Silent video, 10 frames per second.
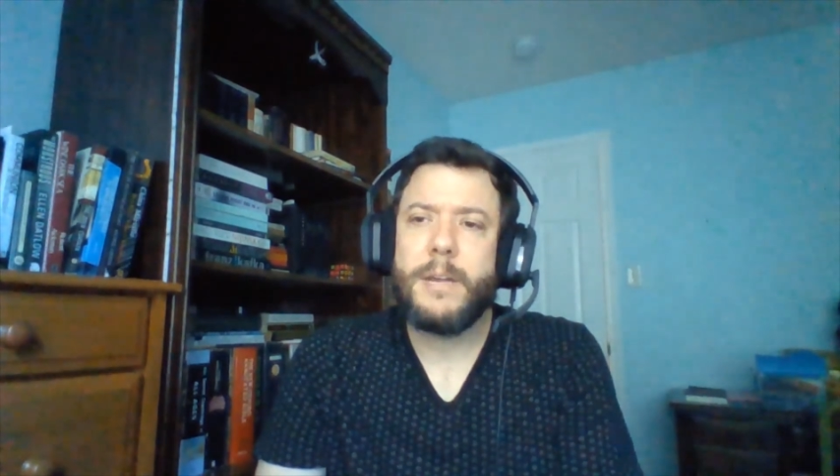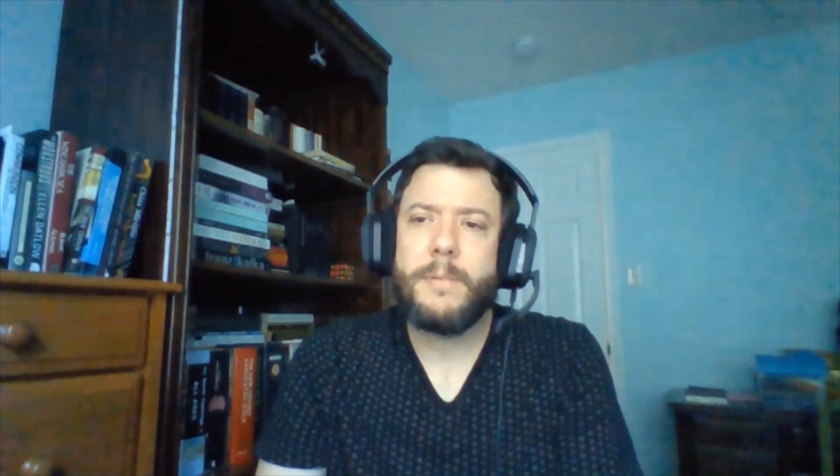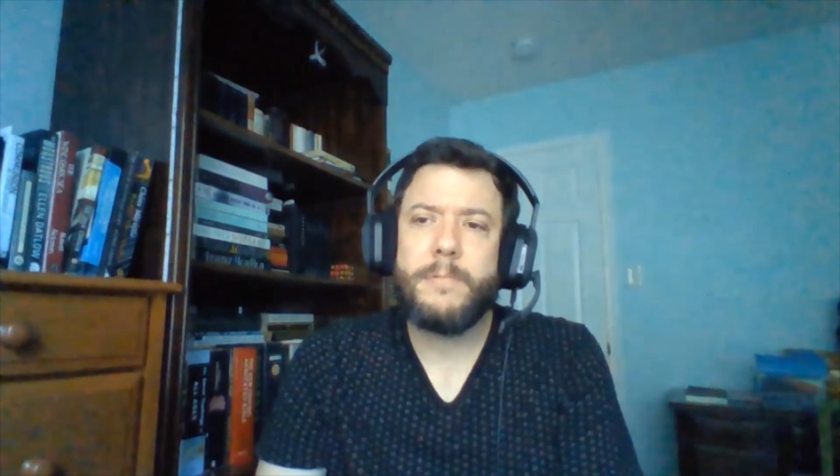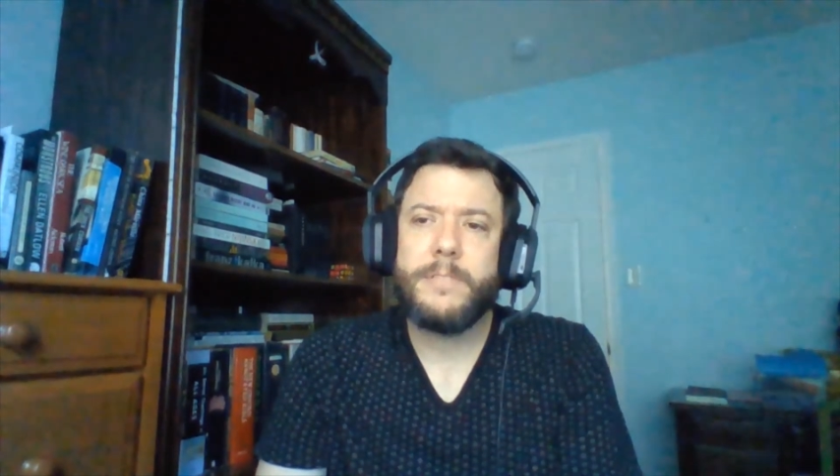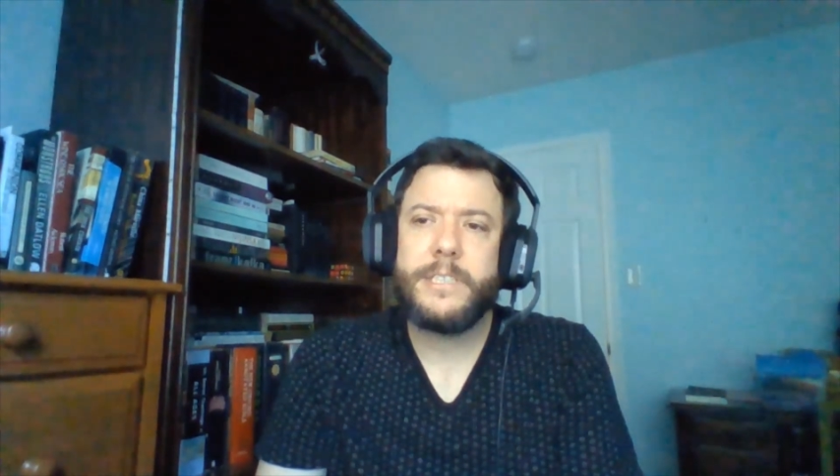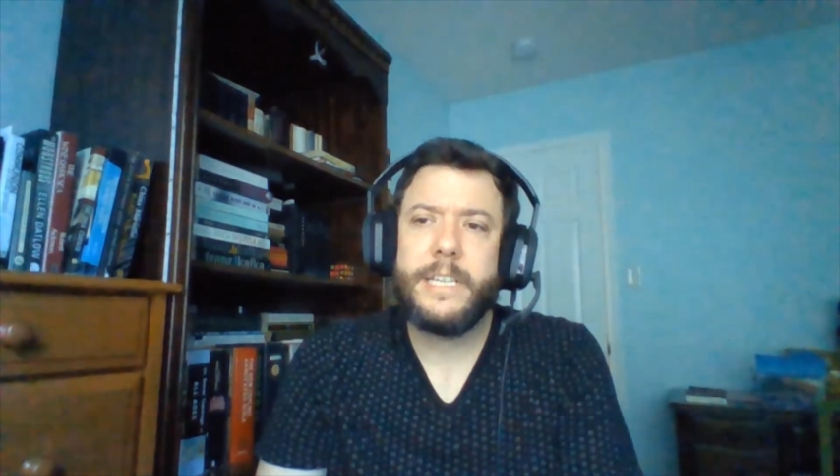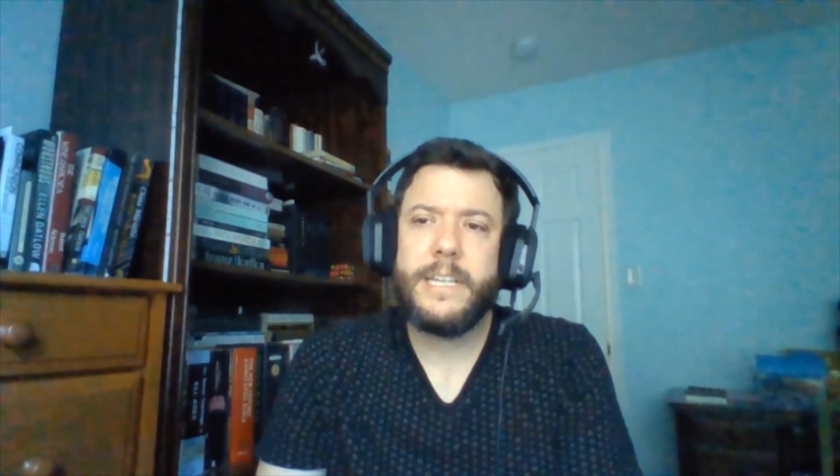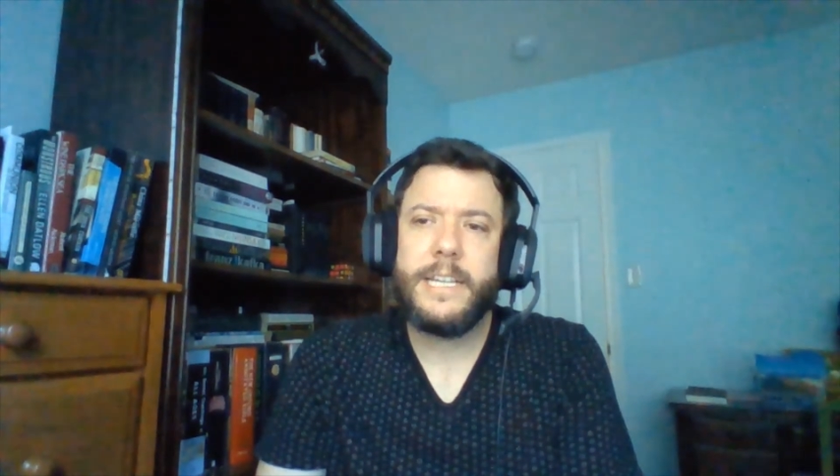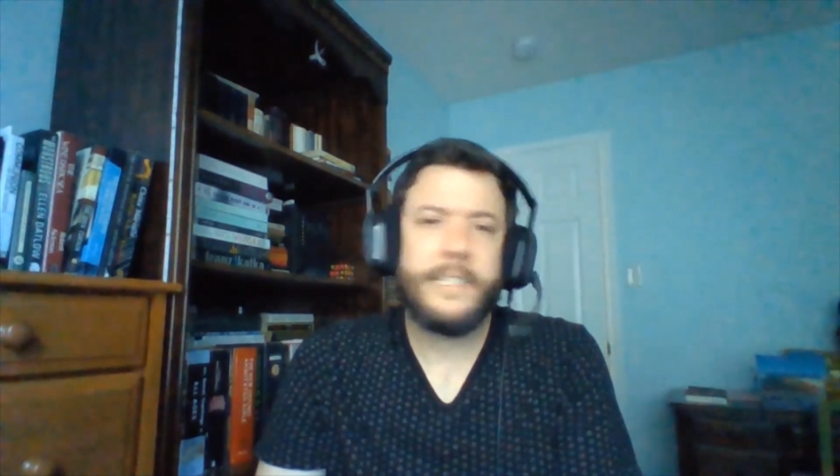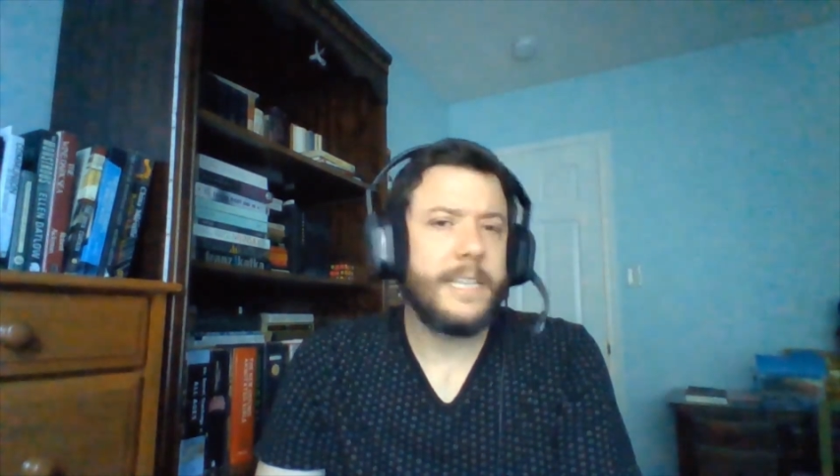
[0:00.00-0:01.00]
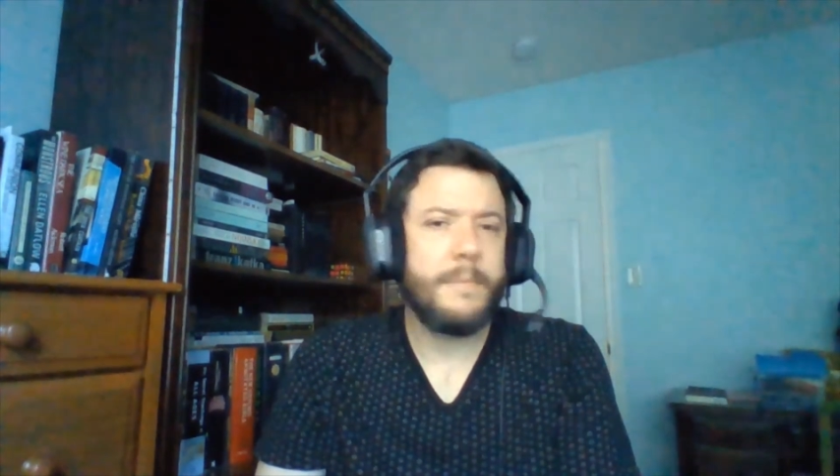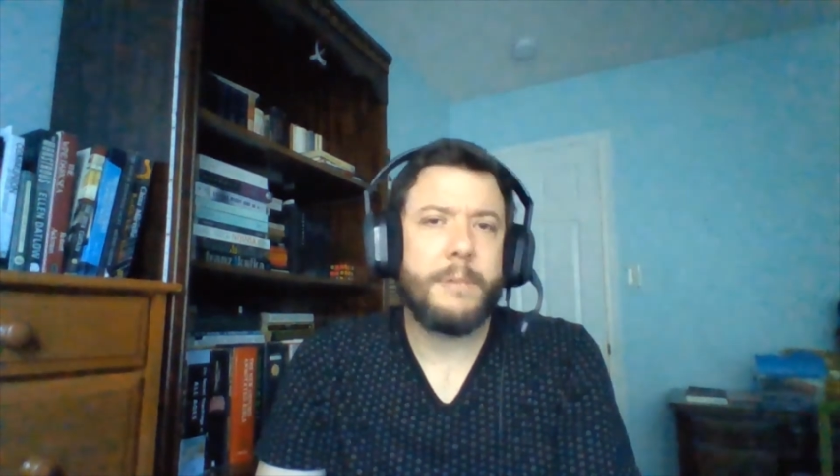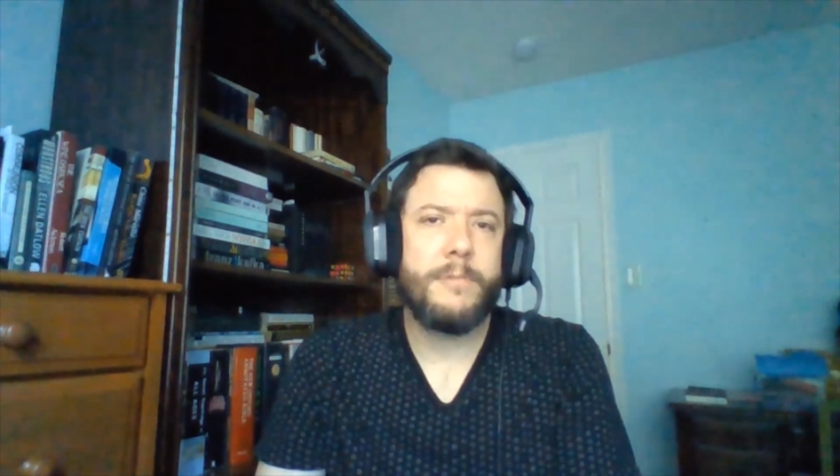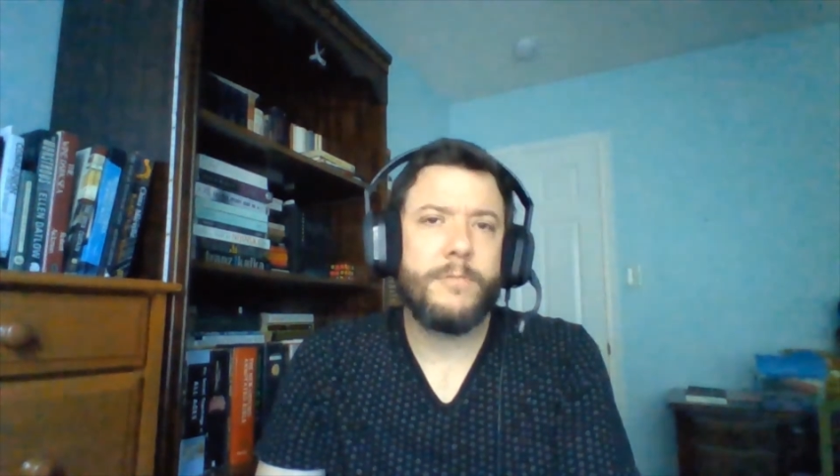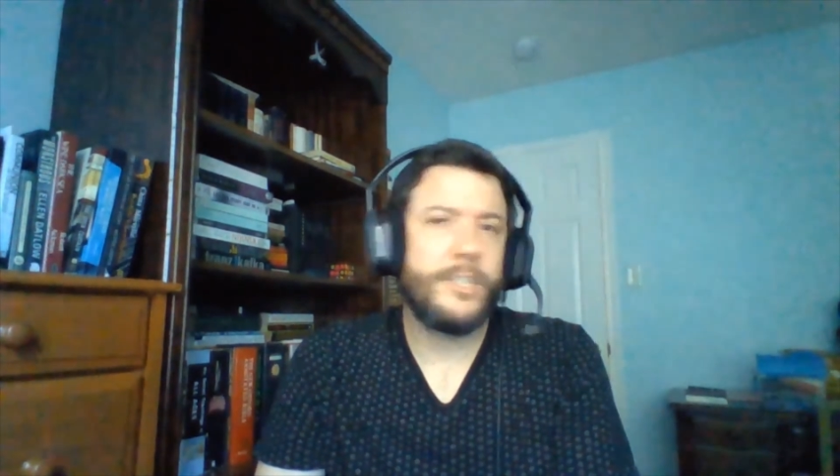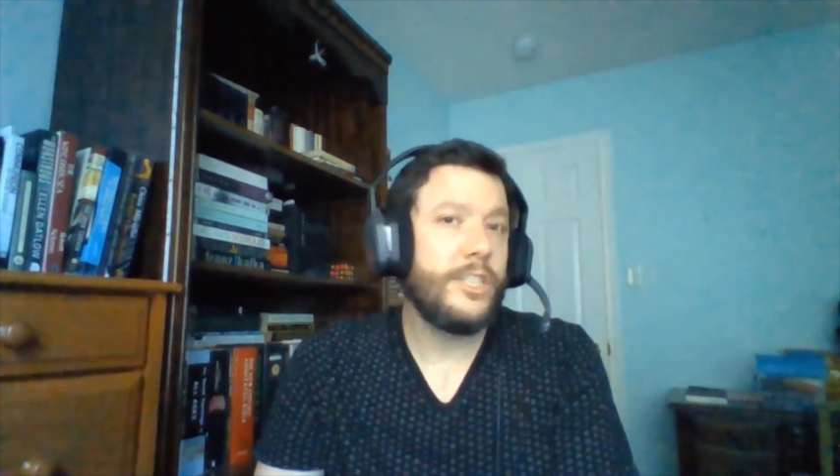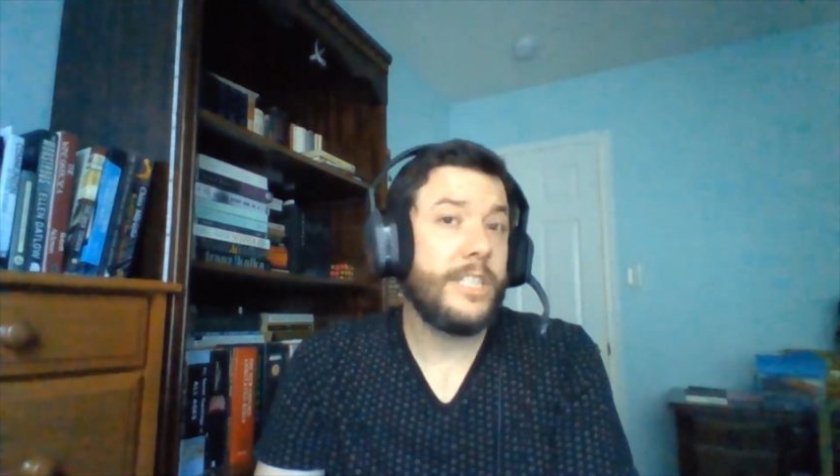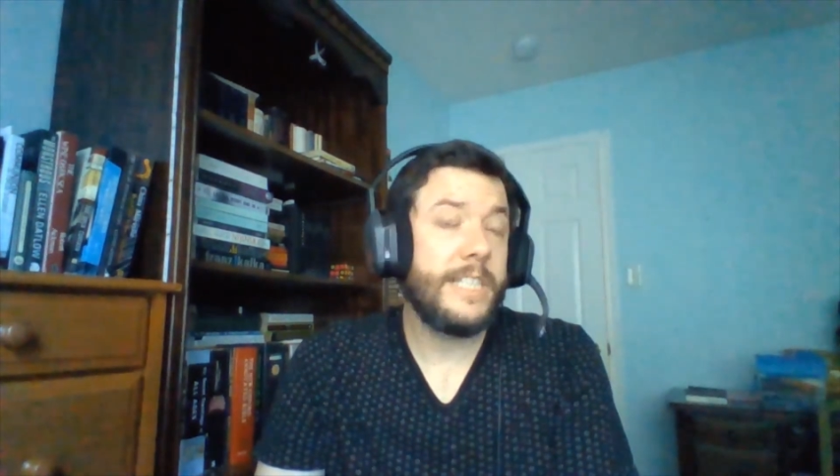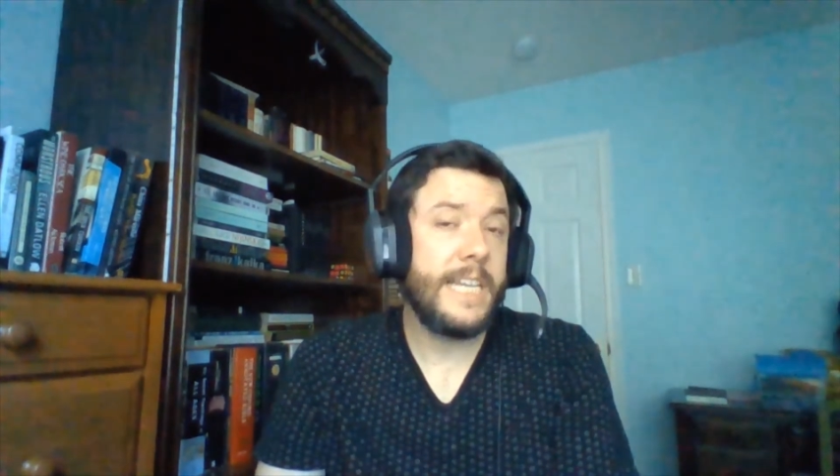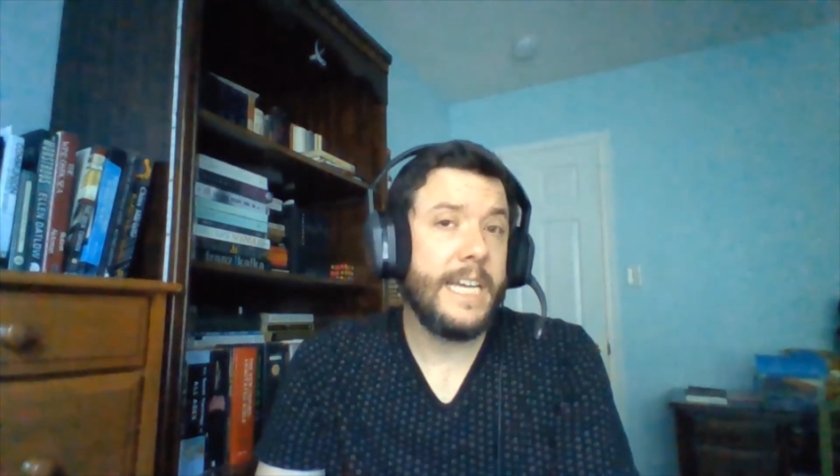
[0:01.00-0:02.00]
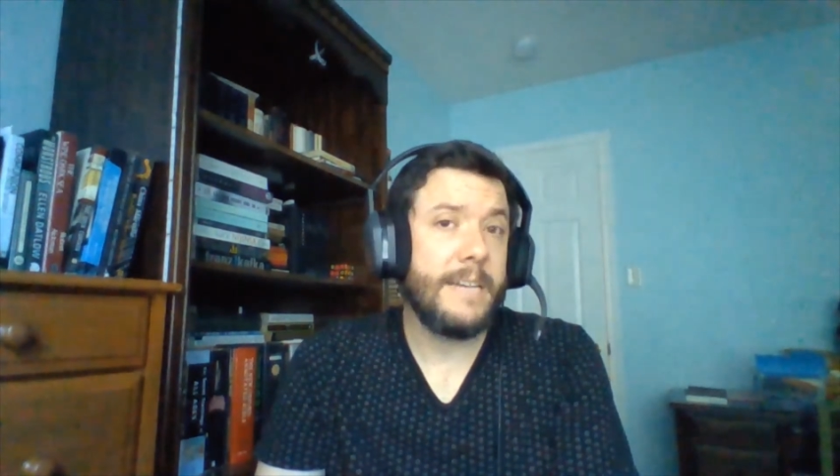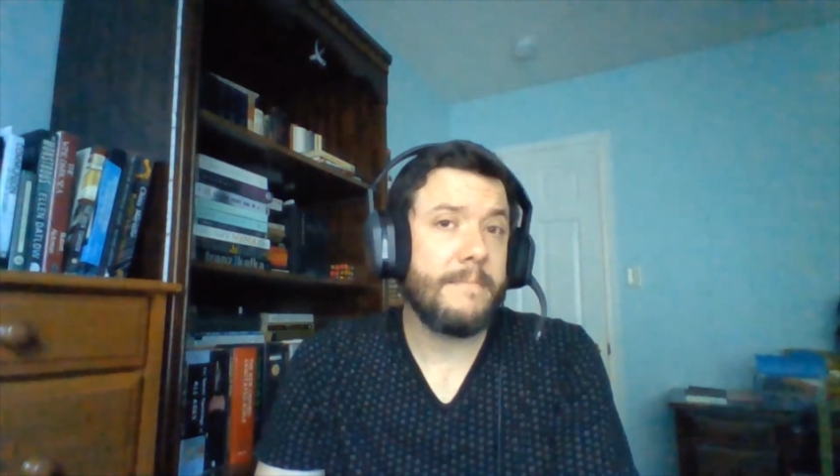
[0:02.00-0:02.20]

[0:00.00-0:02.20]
maybe we'll see you next time. Maybe we'll do this again.